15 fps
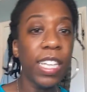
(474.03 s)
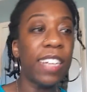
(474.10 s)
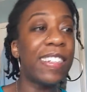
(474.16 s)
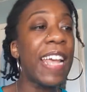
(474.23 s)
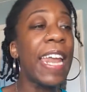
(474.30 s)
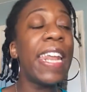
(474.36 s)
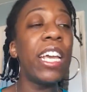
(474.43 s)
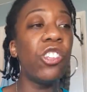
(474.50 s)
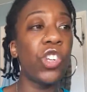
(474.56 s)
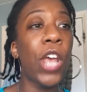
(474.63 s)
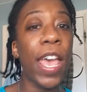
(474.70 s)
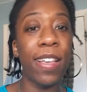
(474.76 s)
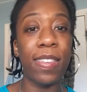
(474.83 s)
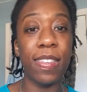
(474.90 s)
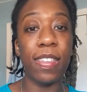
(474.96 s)
the
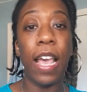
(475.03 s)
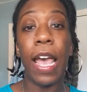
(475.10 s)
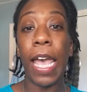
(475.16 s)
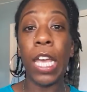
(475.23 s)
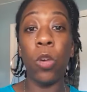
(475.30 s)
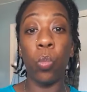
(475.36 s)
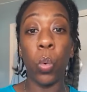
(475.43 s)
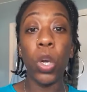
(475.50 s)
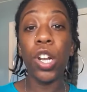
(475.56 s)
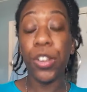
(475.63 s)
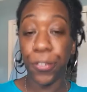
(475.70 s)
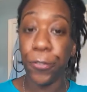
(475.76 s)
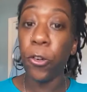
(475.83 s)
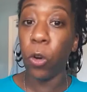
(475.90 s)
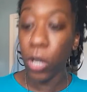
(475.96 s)
NHS, it would
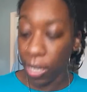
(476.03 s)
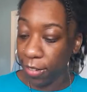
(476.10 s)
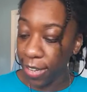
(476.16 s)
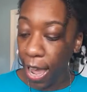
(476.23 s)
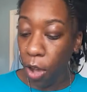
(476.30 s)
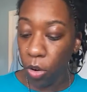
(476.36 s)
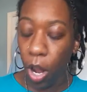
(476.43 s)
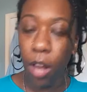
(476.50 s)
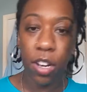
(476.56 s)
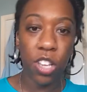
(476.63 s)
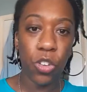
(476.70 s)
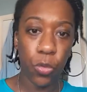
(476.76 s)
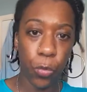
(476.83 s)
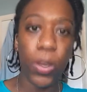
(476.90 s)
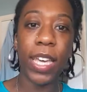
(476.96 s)
have fallen down on
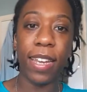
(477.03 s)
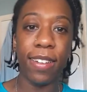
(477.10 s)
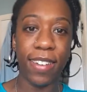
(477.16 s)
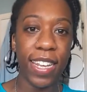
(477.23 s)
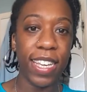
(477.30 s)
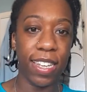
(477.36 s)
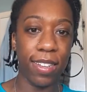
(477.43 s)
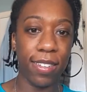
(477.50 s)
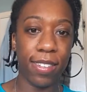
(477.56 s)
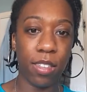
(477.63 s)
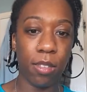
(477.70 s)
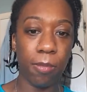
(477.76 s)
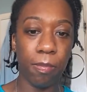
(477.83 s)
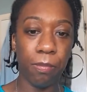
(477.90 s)
its frigging knees.